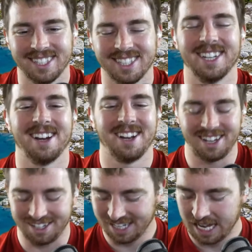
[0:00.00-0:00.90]
Got
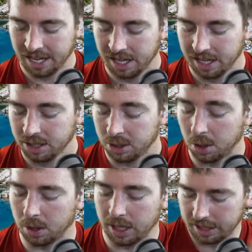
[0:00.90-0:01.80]
it.
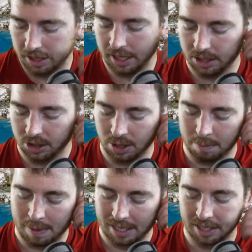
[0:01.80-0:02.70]
So let's jump
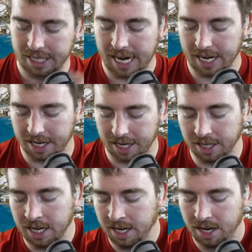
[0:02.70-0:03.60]
back to canning.
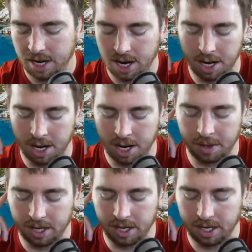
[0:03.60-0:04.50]

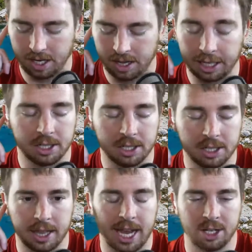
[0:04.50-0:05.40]
like you said,
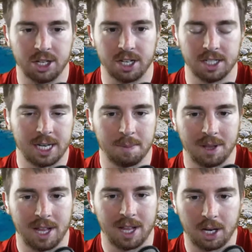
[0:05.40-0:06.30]
last year it seemed
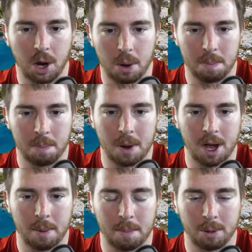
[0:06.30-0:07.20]
like
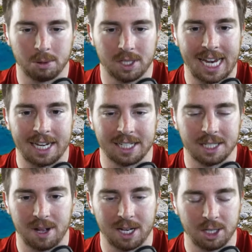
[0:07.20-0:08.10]
most canning
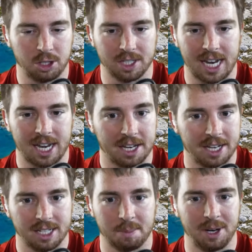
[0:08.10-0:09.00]
supplies just kind of
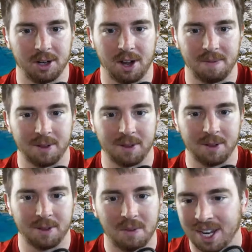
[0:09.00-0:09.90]
disappeared off the
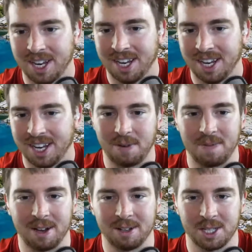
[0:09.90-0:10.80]
shelf. If you
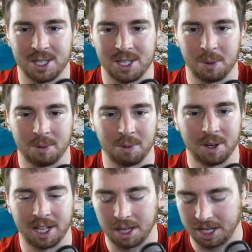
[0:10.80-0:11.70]
found some, you were
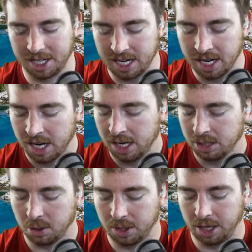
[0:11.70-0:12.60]
really lucky.
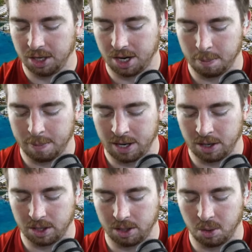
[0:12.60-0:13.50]
So can you talk
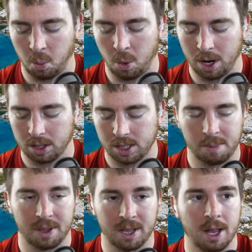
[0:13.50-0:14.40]
about what are some
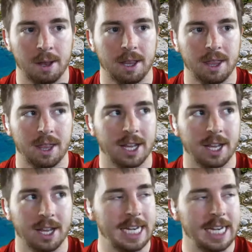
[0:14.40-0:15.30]
of the
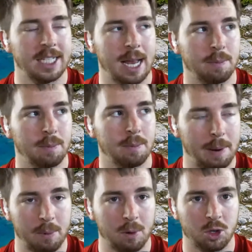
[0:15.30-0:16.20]
key steps that
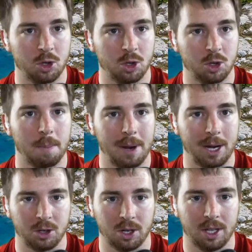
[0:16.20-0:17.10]
people should make
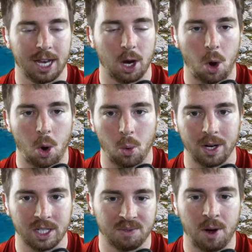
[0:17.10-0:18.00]
sure they
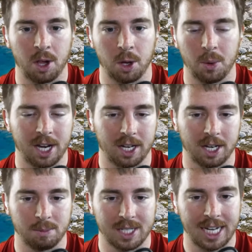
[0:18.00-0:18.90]
always follow when it
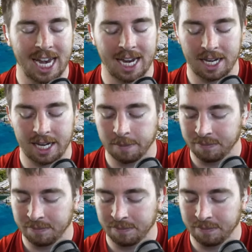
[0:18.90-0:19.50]
comes to canning?